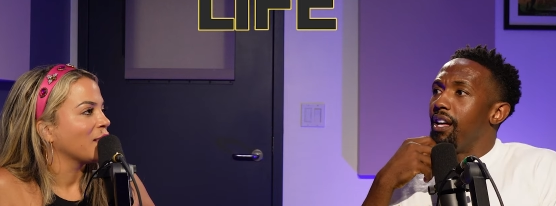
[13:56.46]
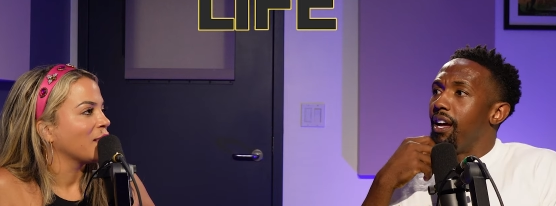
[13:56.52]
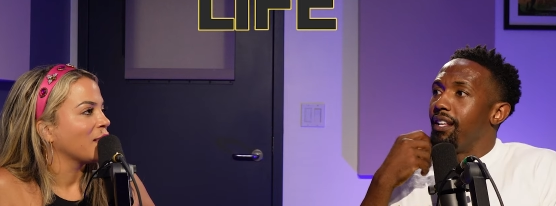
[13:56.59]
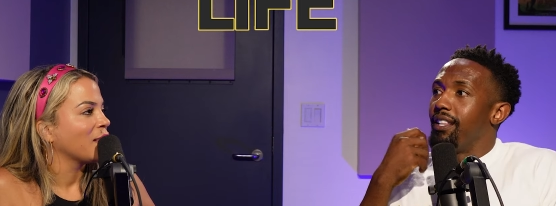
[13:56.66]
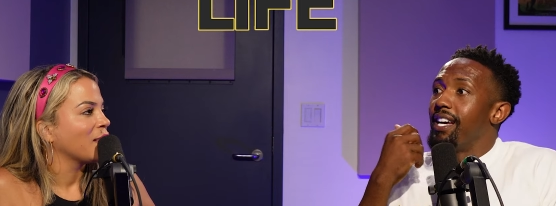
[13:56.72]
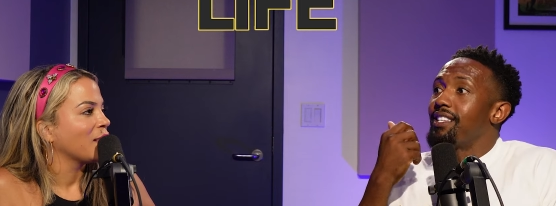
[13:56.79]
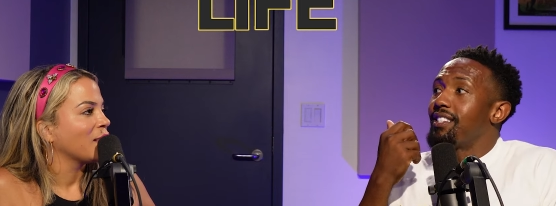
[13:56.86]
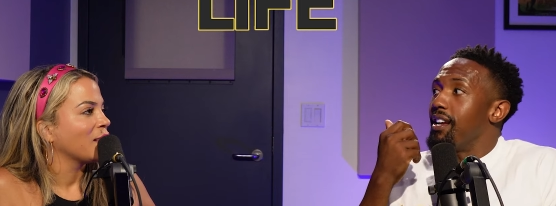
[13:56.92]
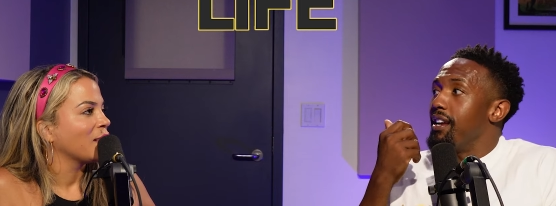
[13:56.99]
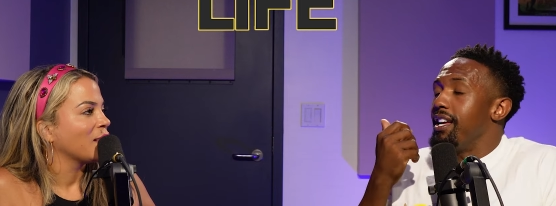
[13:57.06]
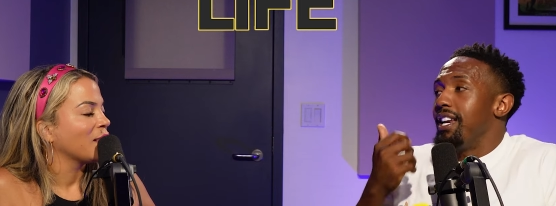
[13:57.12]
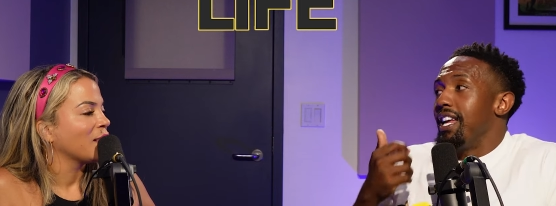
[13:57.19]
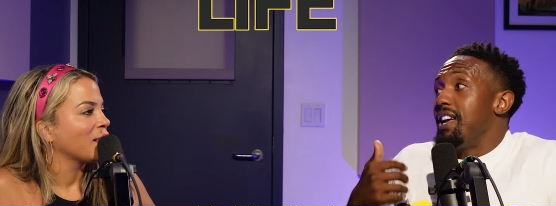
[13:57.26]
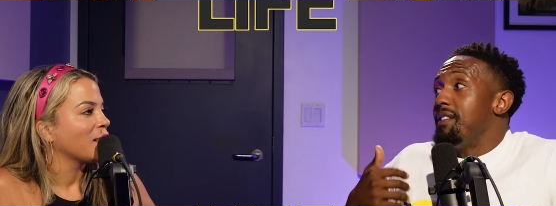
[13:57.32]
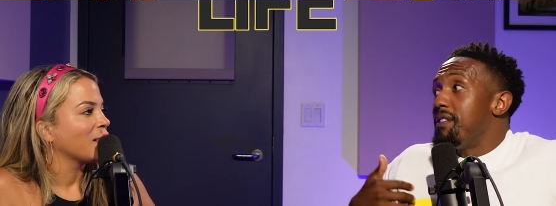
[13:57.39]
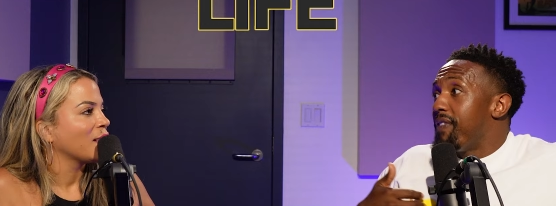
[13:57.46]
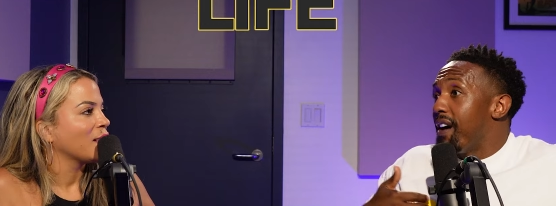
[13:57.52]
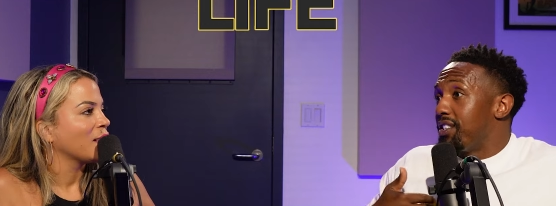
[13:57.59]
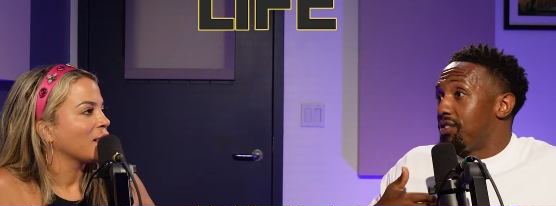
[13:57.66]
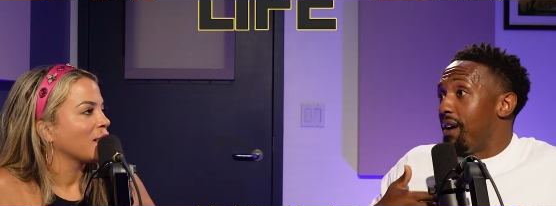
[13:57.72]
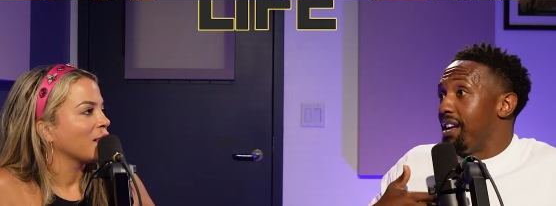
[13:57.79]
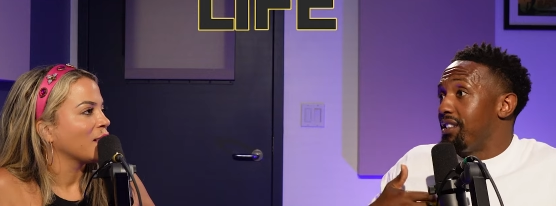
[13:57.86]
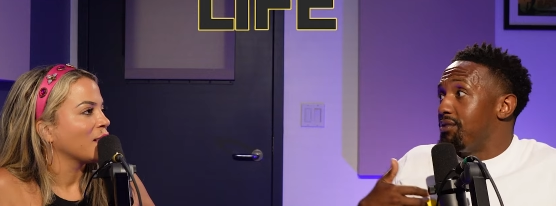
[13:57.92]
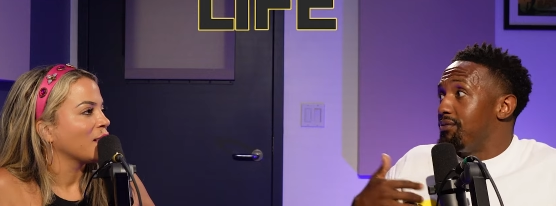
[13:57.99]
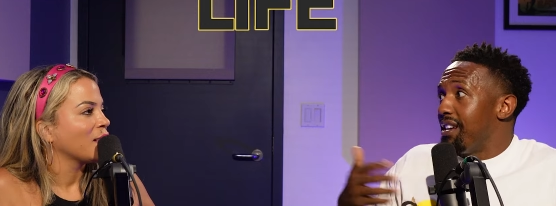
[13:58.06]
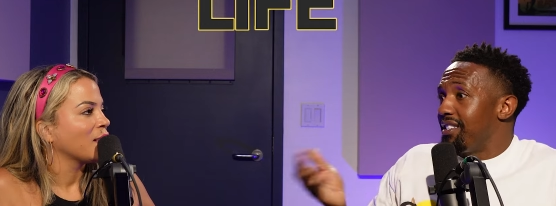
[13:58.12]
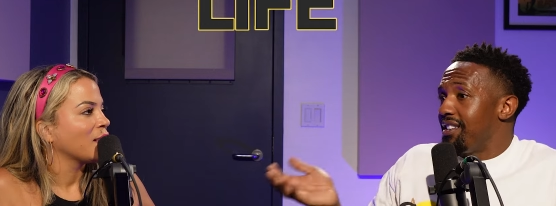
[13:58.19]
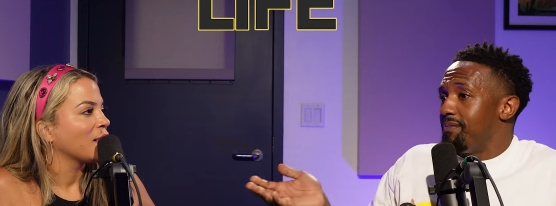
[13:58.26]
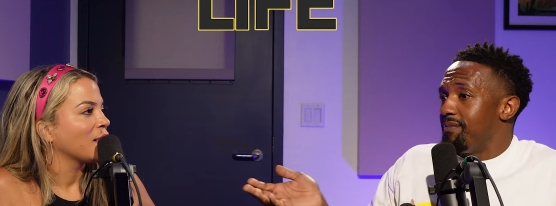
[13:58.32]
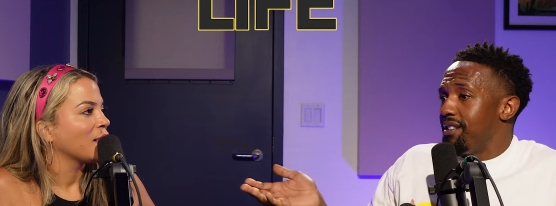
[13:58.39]
Speaker 1: that? That's so, and even if I tried to, that's
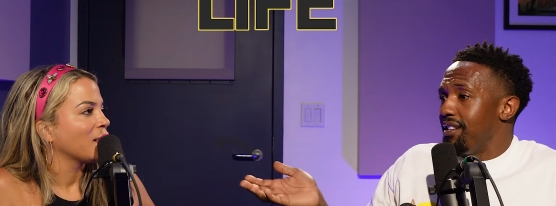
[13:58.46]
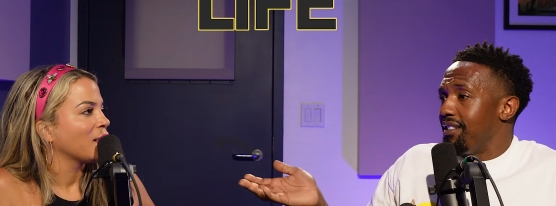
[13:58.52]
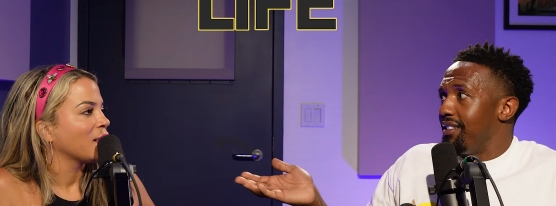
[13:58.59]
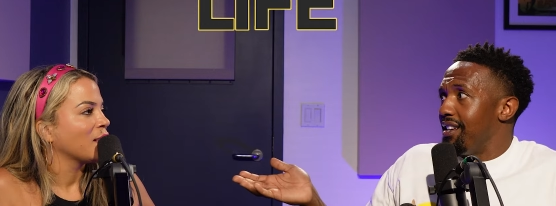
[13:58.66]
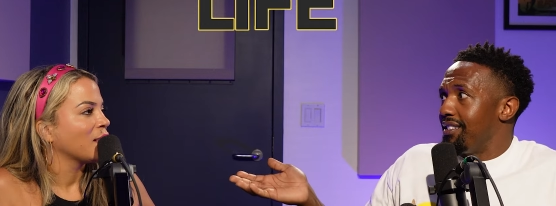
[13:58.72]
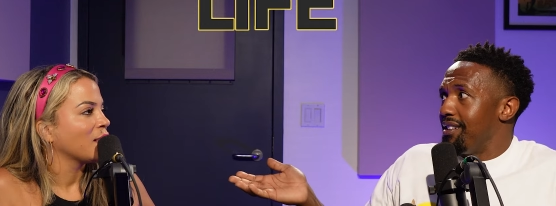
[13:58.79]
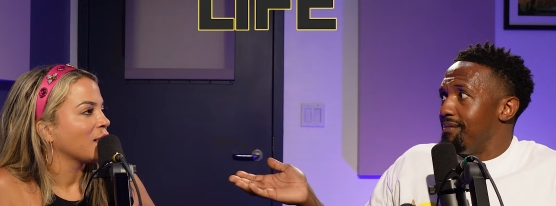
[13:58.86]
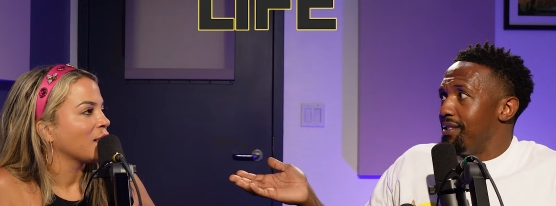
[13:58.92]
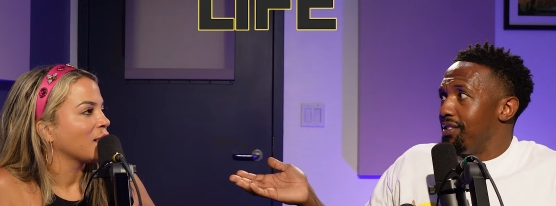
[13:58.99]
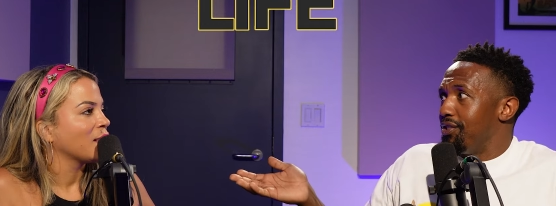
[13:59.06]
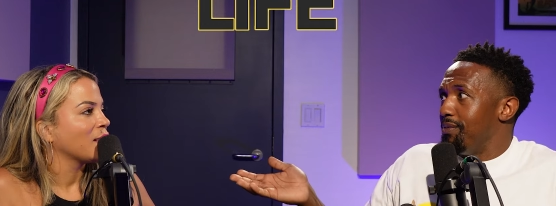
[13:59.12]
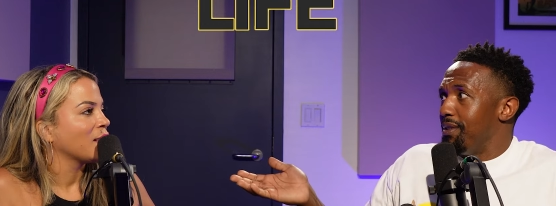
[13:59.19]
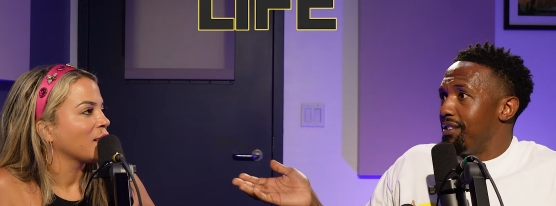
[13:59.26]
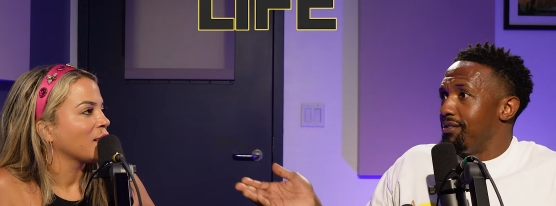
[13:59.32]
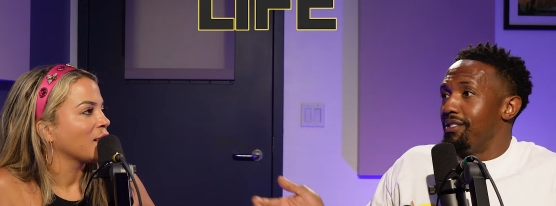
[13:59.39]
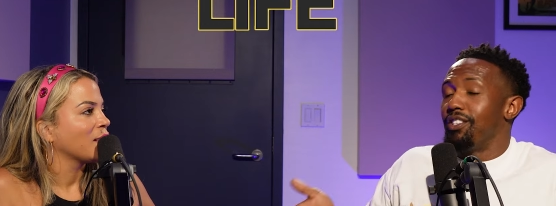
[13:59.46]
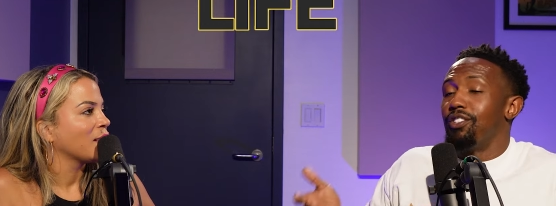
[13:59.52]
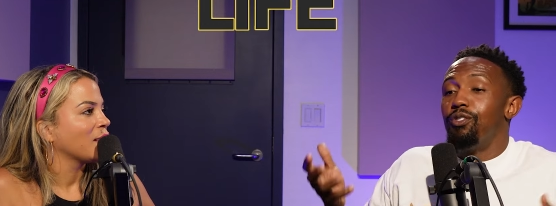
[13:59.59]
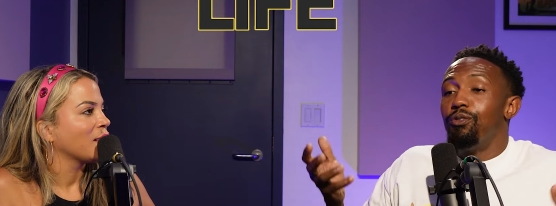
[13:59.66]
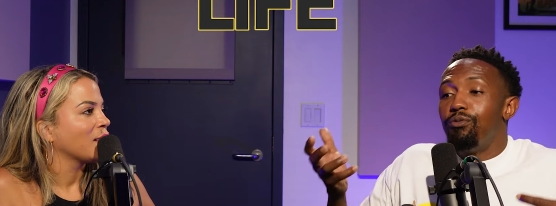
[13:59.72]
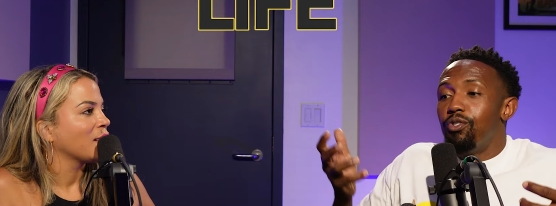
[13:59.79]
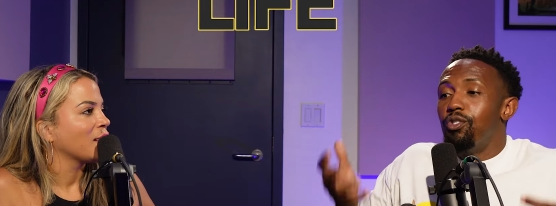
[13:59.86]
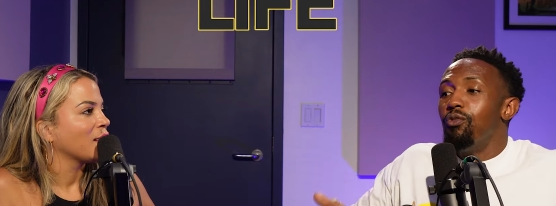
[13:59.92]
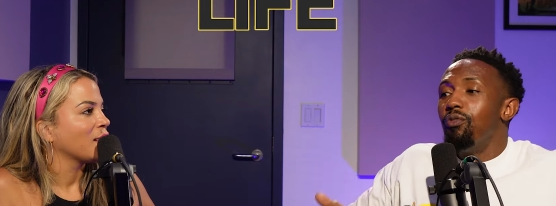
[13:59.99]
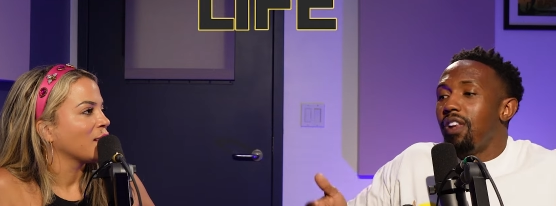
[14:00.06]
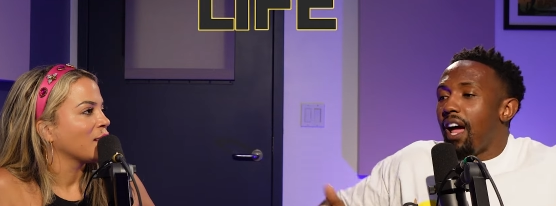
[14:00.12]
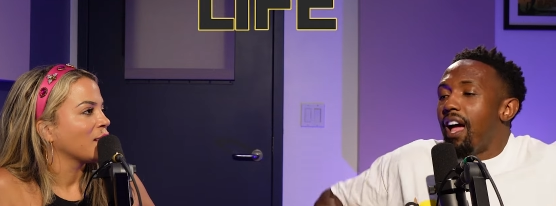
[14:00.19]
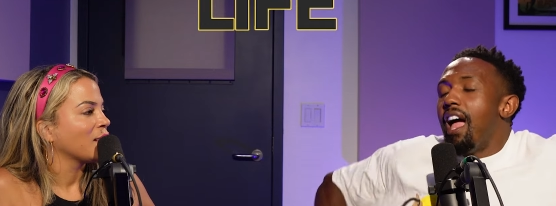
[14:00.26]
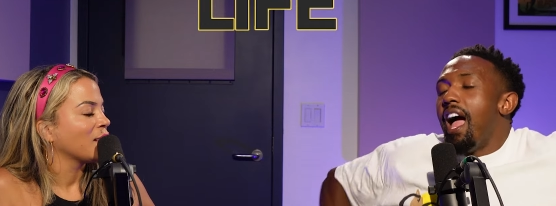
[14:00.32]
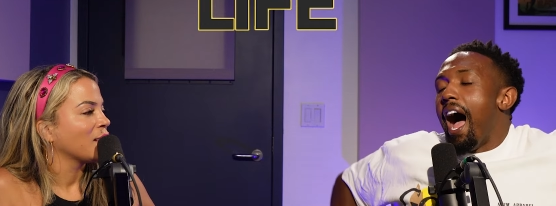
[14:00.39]
something that that's something that you be doing because you you
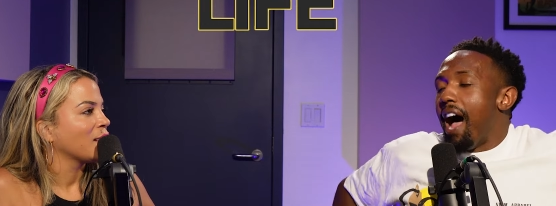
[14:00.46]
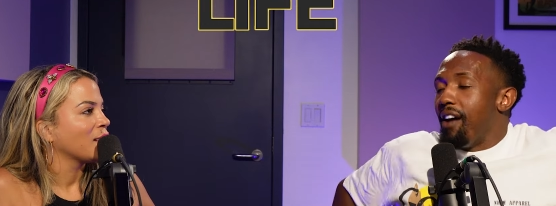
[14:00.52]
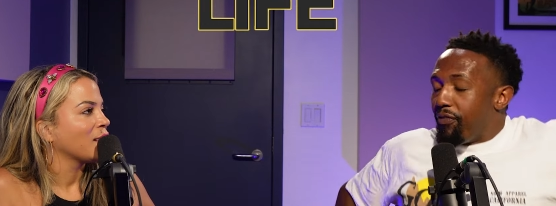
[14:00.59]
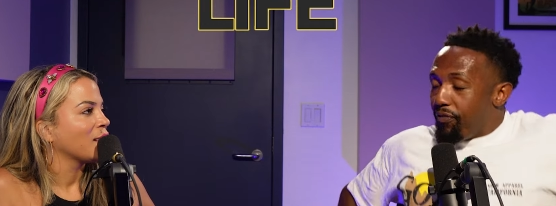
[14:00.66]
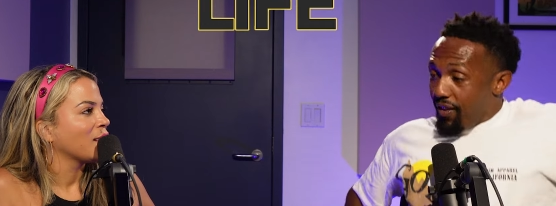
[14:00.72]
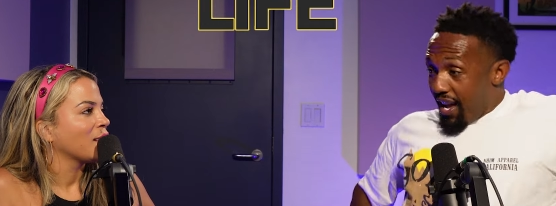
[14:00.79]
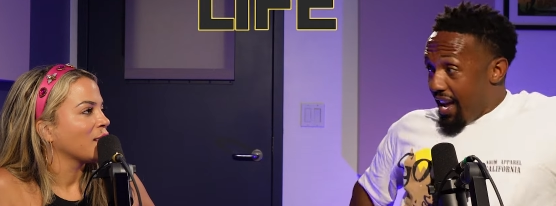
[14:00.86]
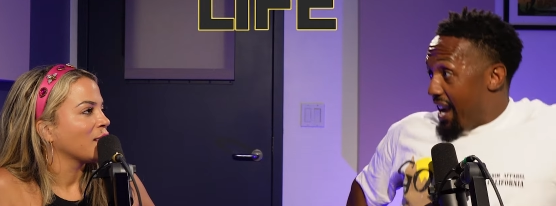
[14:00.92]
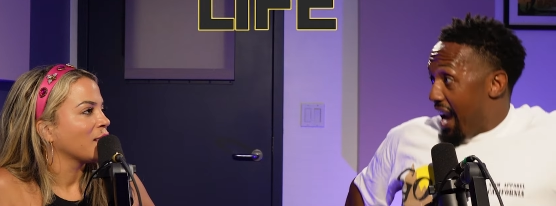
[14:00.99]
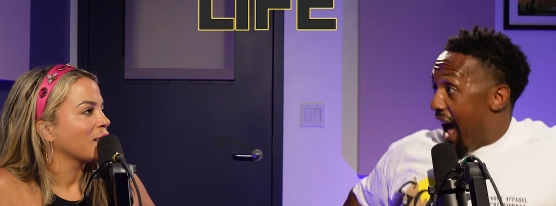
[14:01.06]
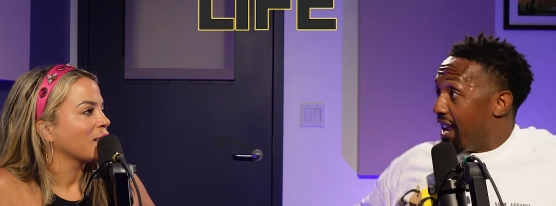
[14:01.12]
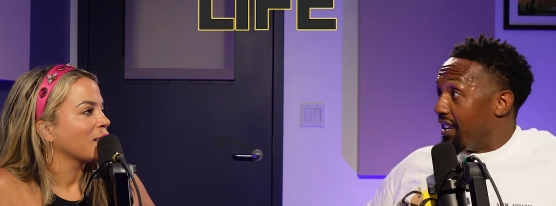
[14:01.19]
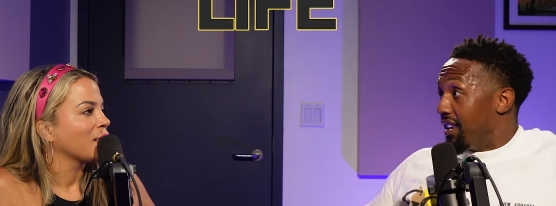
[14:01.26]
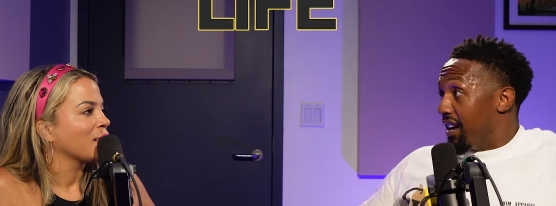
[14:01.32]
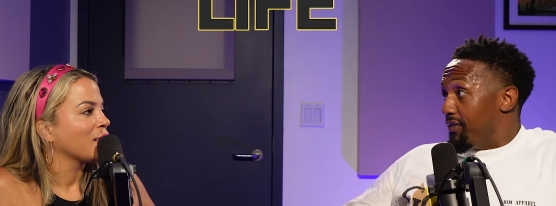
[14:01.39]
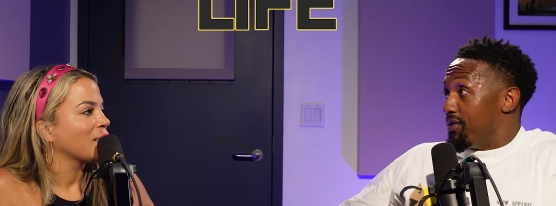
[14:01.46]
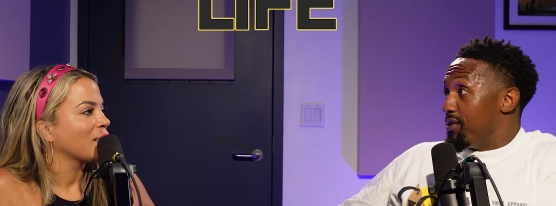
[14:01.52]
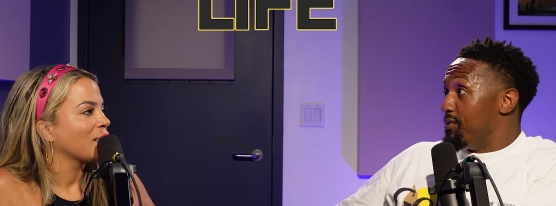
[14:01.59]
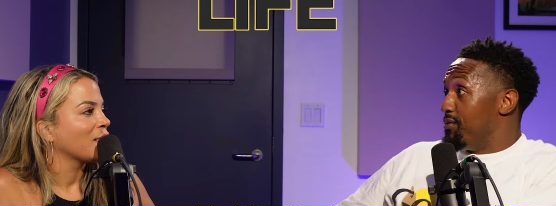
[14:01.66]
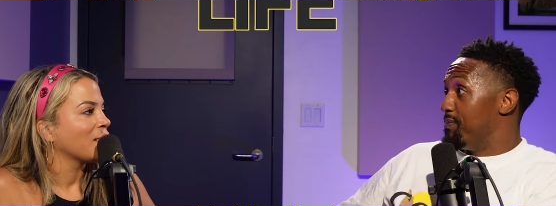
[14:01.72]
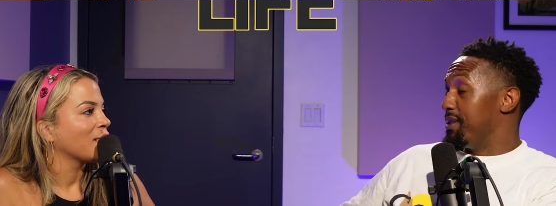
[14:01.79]
like I have and I love you,